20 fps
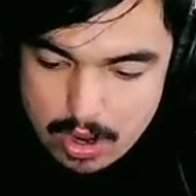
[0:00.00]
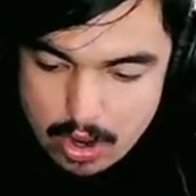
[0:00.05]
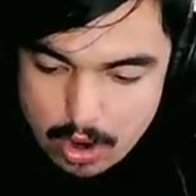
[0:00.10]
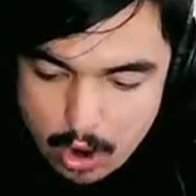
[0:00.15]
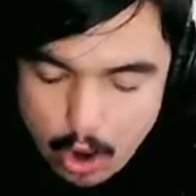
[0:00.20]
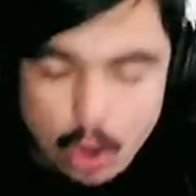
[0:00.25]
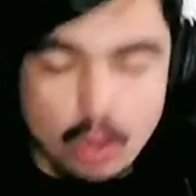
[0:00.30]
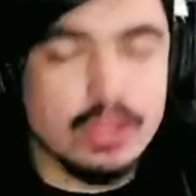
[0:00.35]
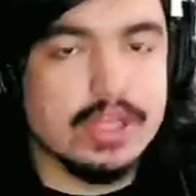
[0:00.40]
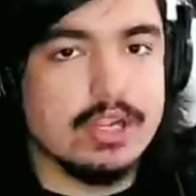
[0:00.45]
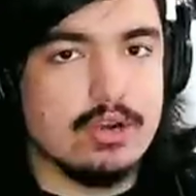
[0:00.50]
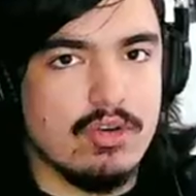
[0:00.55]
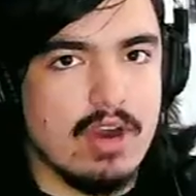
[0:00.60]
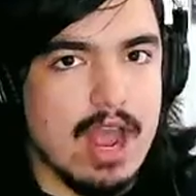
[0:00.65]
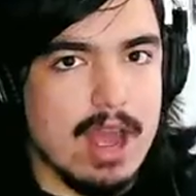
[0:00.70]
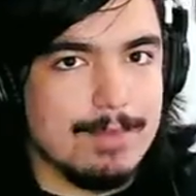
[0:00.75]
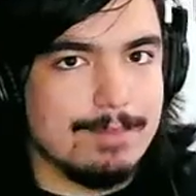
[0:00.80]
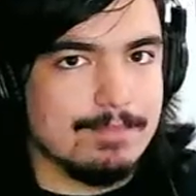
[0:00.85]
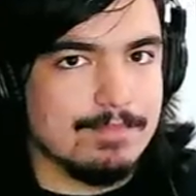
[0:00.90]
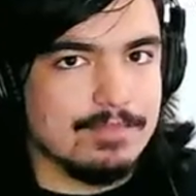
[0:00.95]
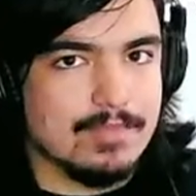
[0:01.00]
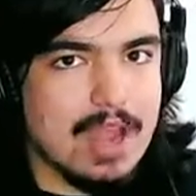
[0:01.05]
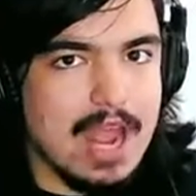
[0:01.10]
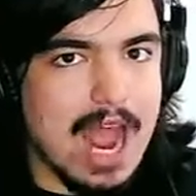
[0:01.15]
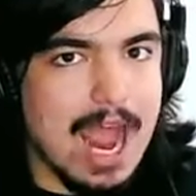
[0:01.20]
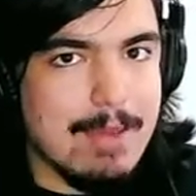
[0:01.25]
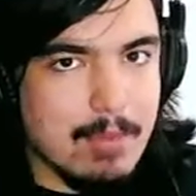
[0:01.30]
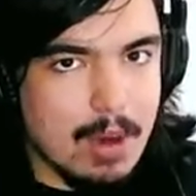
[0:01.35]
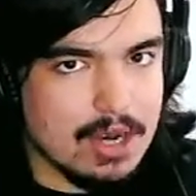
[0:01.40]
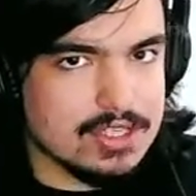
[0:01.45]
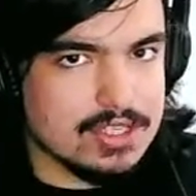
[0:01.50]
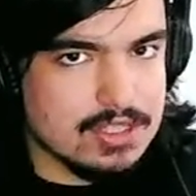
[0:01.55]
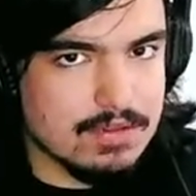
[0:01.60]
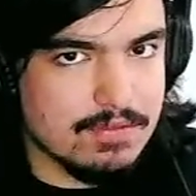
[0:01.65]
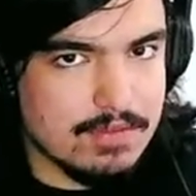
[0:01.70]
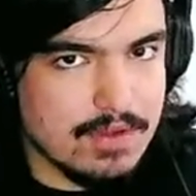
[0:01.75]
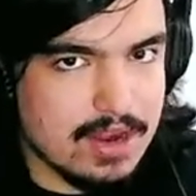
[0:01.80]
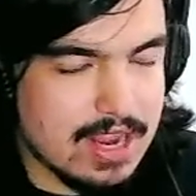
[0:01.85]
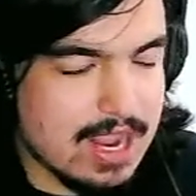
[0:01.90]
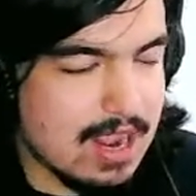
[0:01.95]
holy crap. I marked the
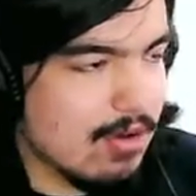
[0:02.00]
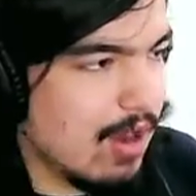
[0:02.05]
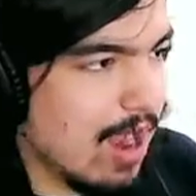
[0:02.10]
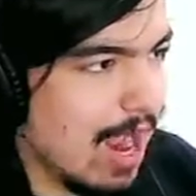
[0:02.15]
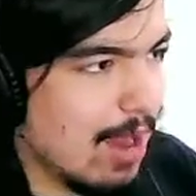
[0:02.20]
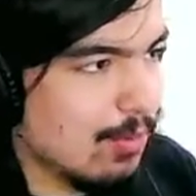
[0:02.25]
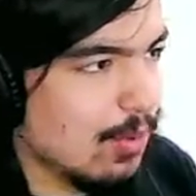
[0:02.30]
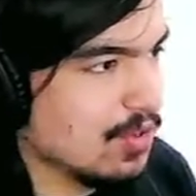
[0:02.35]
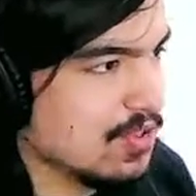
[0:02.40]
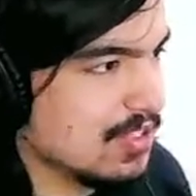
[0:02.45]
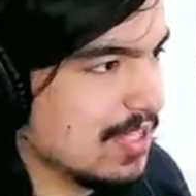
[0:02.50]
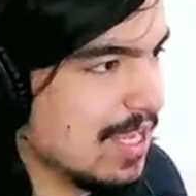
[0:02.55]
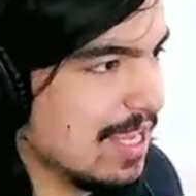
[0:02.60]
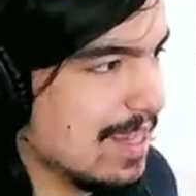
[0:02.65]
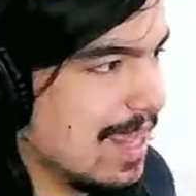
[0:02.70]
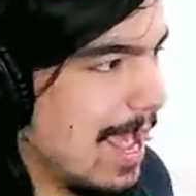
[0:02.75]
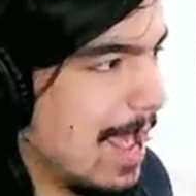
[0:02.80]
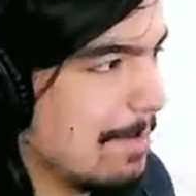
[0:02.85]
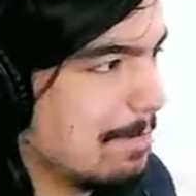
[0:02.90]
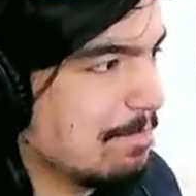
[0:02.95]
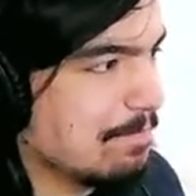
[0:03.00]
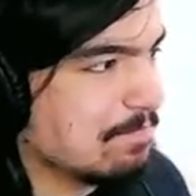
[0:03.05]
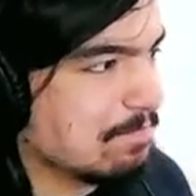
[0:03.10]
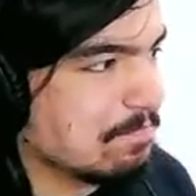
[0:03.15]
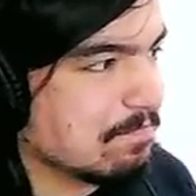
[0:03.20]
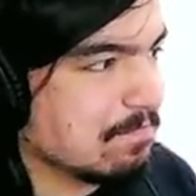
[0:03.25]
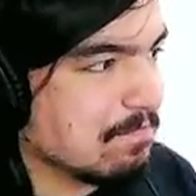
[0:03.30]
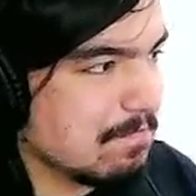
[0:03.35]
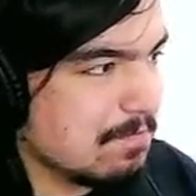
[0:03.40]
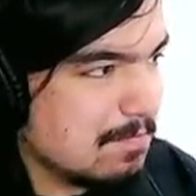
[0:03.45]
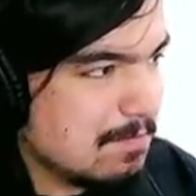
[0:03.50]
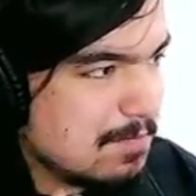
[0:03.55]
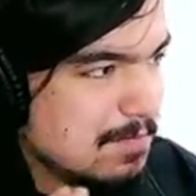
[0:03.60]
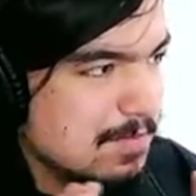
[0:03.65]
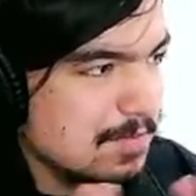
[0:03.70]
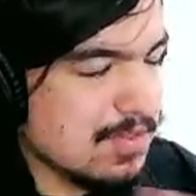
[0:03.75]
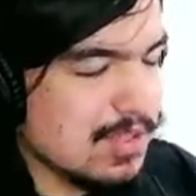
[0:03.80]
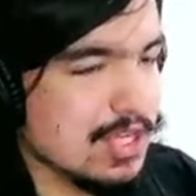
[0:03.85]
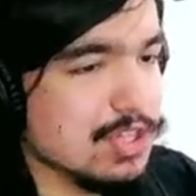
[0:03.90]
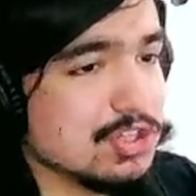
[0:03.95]
fuck out. I will say that.
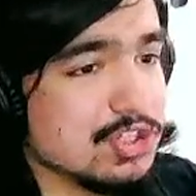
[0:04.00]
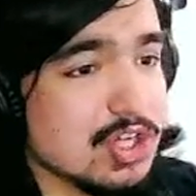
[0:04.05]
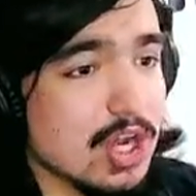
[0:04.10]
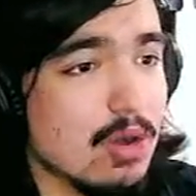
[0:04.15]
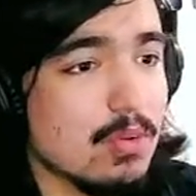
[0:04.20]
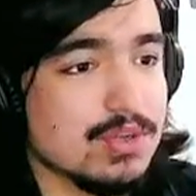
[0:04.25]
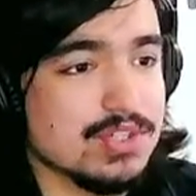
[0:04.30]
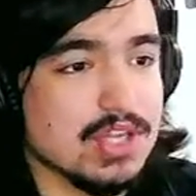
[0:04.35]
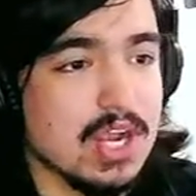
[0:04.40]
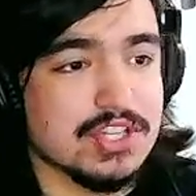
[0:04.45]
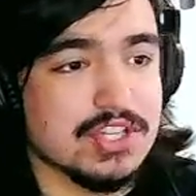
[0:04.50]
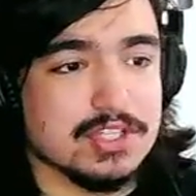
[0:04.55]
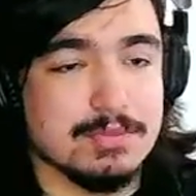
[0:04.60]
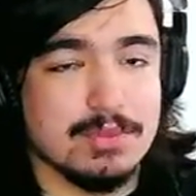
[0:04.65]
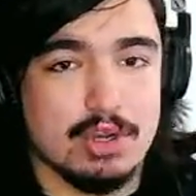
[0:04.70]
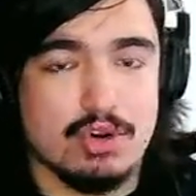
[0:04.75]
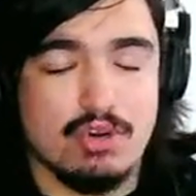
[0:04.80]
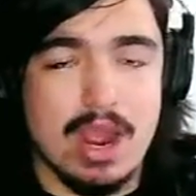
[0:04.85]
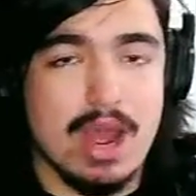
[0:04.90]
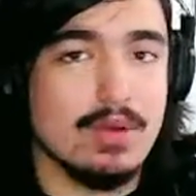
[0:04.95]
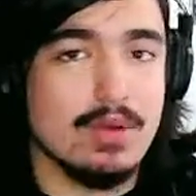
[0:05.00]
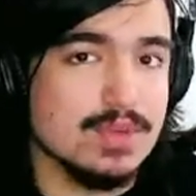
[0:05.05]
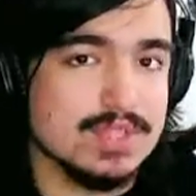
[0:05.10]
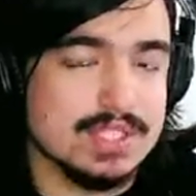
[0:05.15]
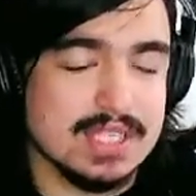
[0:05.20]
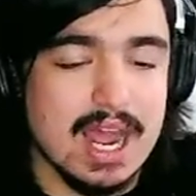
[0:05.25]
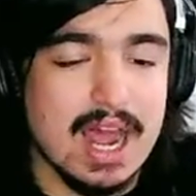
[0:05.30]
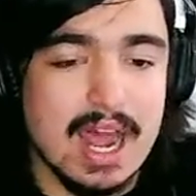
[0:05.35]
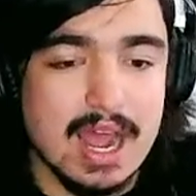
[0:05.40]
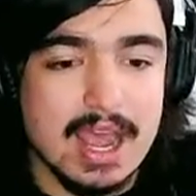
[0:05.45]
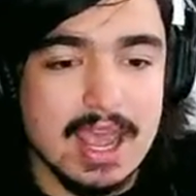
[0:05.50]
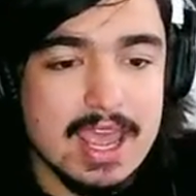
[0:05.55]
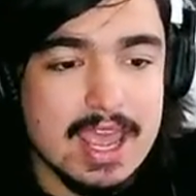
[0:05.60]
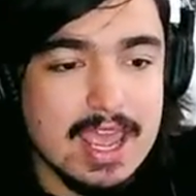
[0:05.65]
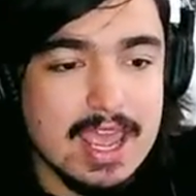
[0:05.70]
This show was awesome. The crowd was hot.